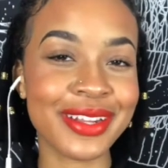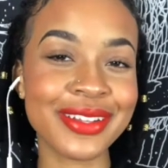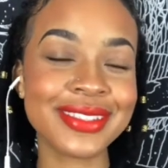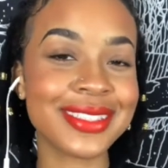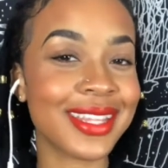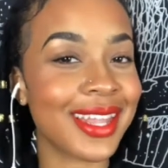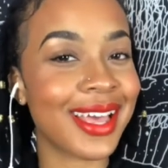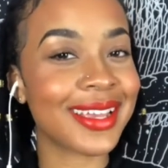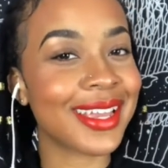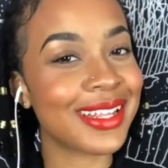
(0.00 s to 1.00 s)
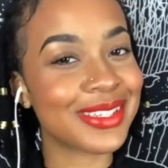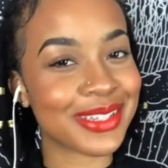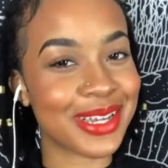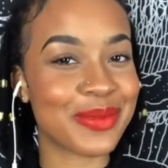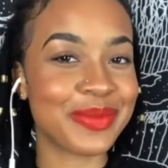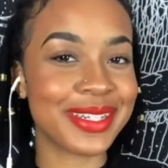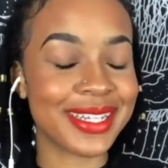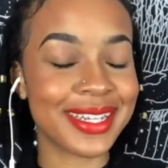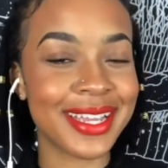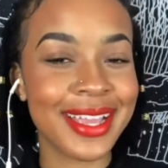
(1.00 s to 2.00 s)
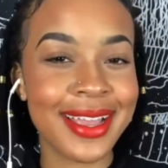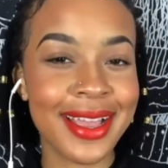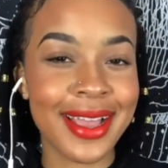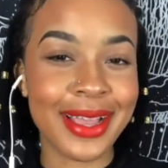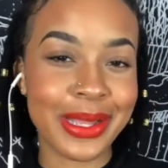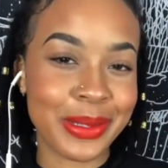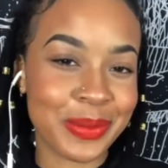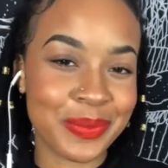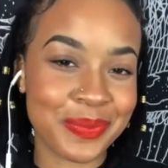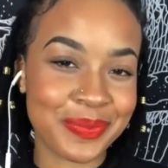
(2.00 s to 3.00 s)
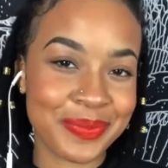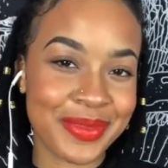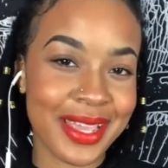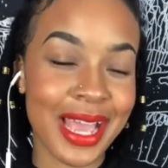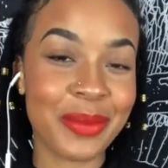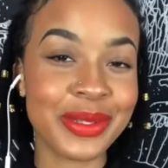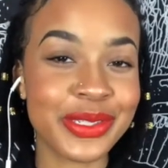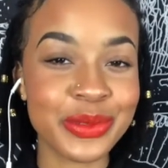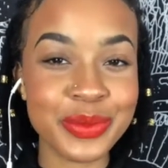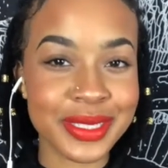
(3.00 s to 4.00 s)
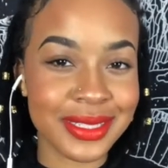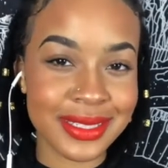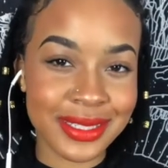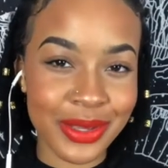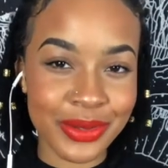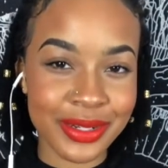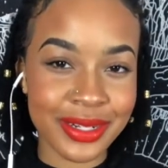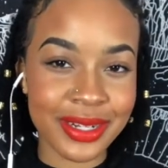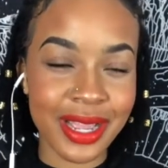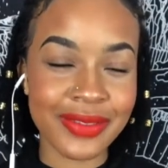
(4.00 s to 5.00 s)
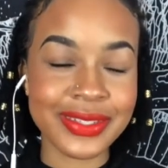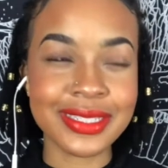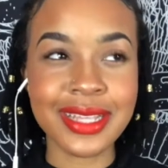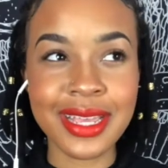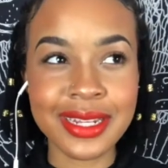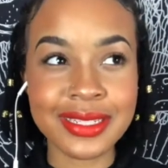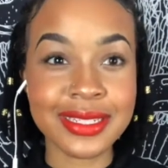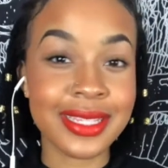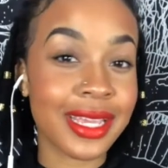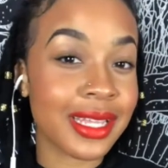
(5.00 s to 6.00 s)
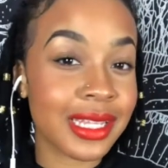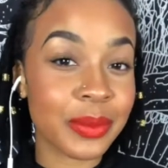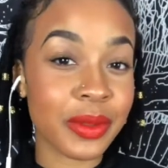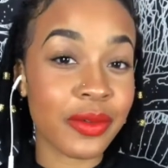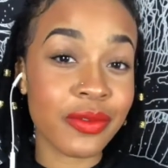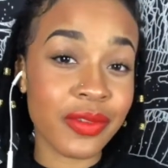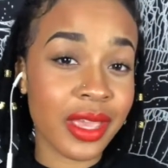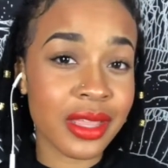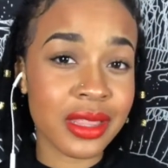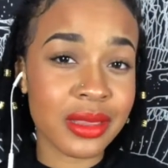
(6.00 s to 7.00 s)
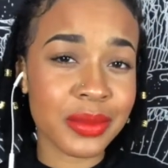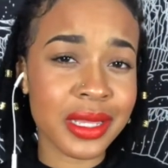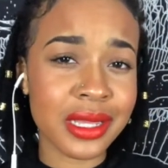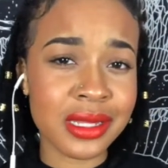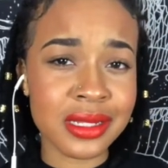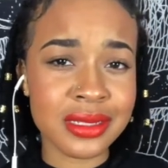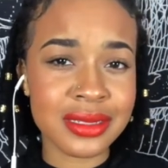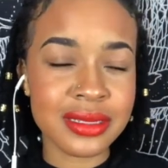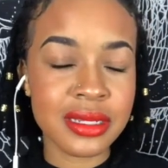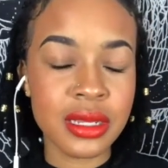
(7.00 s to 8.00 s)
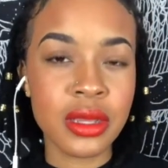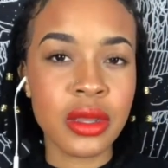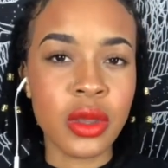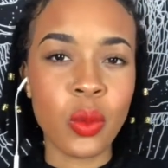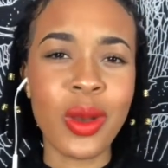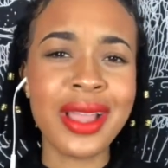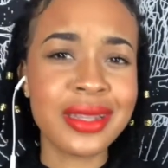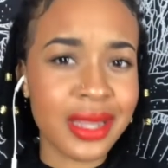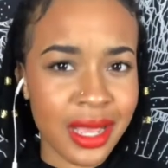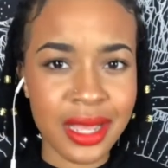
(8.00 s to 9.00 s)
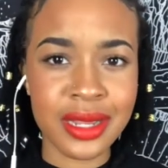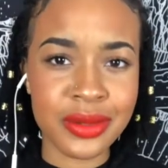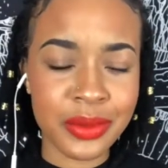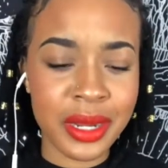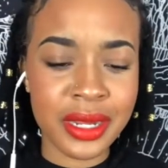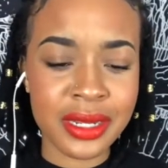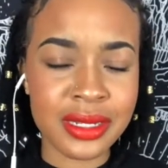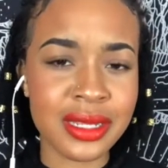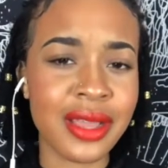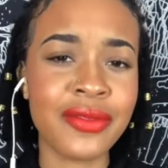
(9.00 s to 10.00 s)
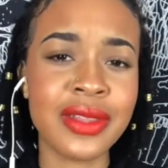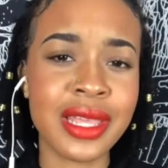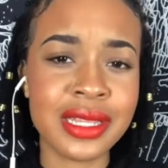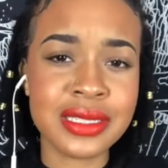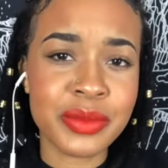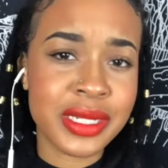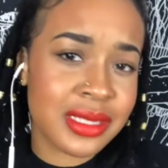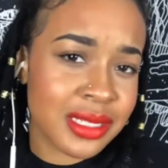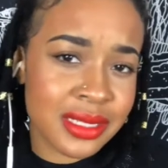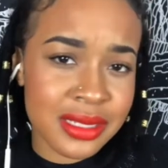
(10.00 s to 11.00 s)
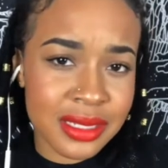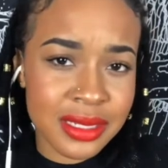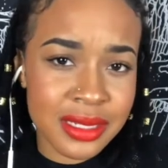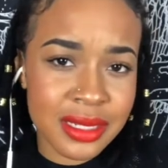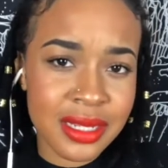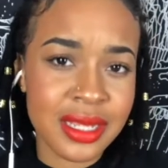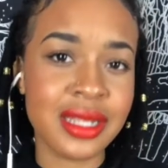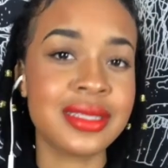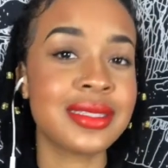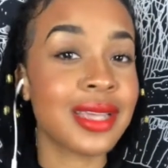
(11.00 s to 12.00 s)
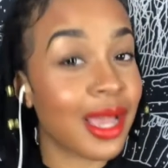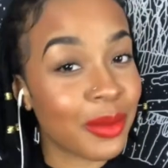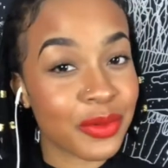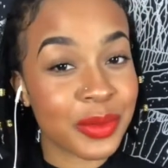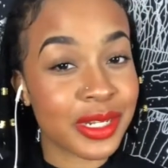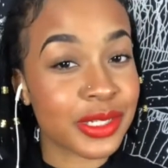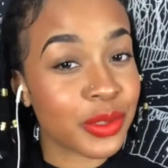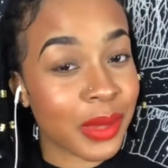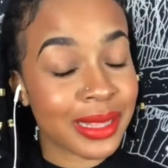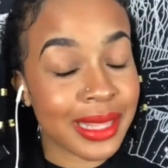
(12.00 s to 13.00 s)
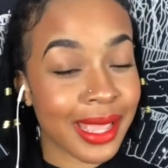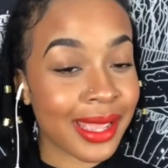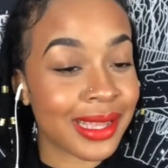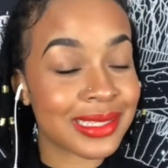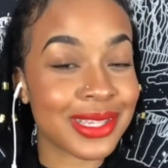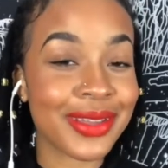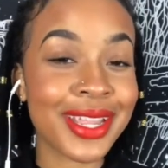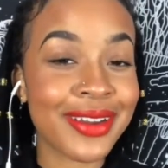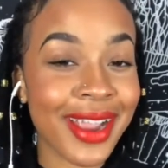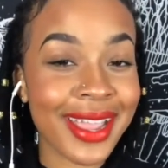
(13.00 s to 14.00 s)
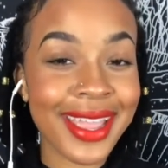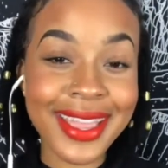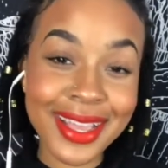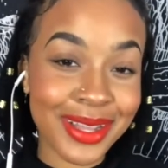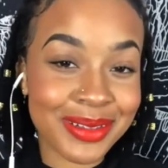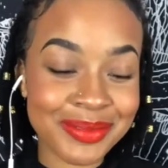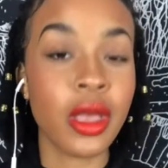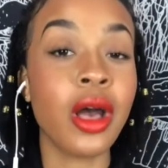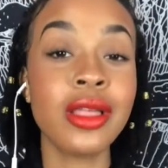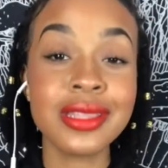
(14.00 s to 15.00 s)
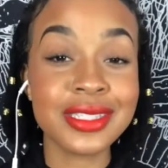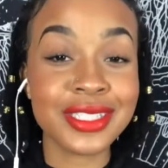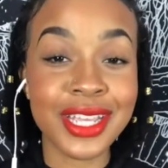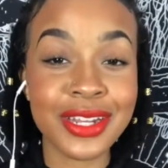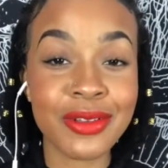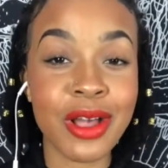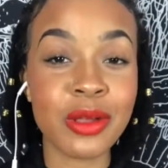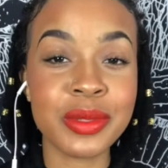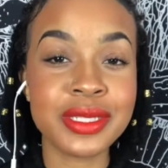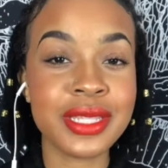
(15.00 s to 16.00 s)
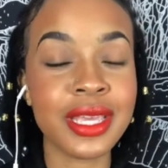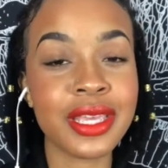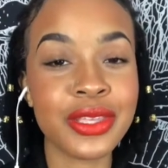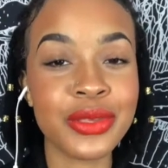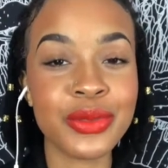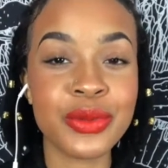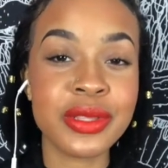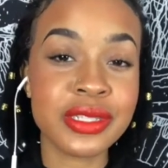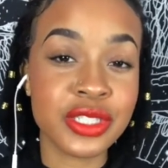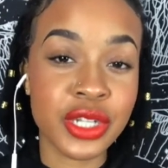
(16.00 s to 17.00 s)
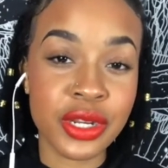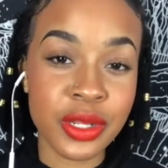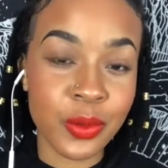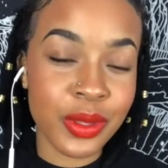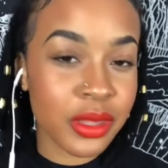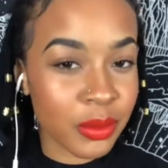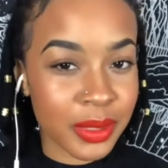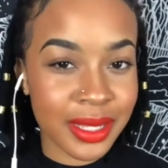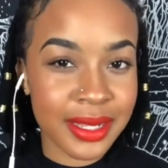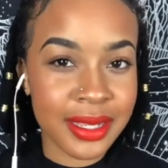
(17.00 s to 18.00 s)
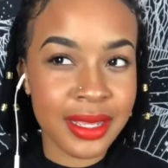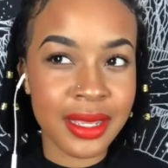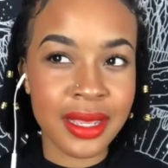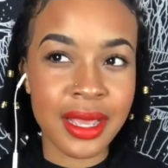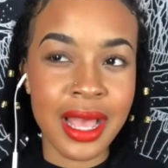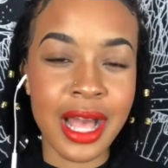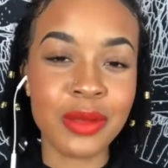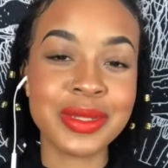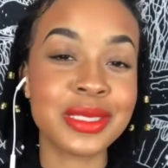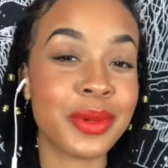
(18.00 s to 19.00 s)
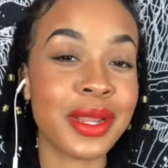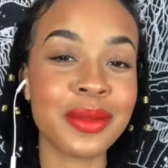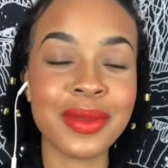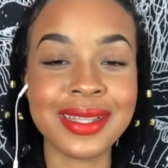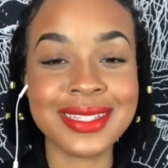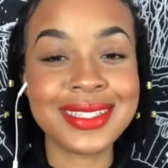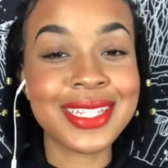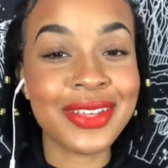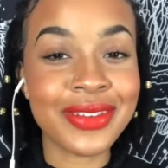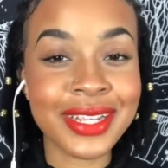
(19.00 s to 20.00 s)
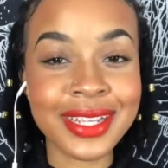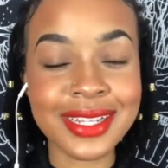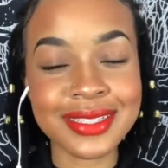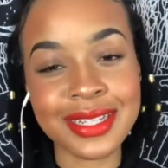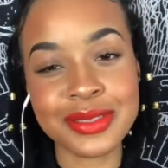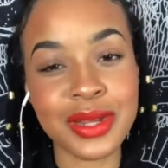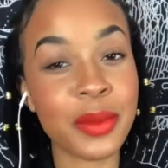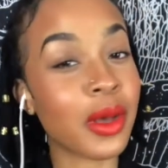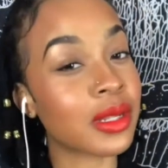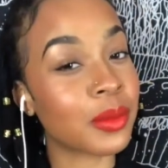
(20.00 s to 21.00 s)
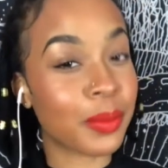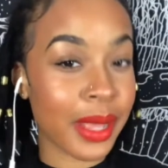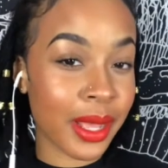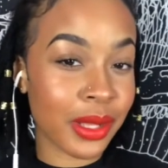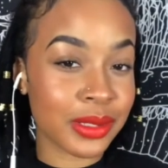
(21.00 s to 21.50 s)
Selah Candle Company. I'm a new business owner. I've decided to take a leap of faith because why not, right? I feel like it's my season. It's time for me to do my thing, so here I am. On this channel, I'll be taking you through this journey with me. I'll be spreading positivity because that's what I'm all about.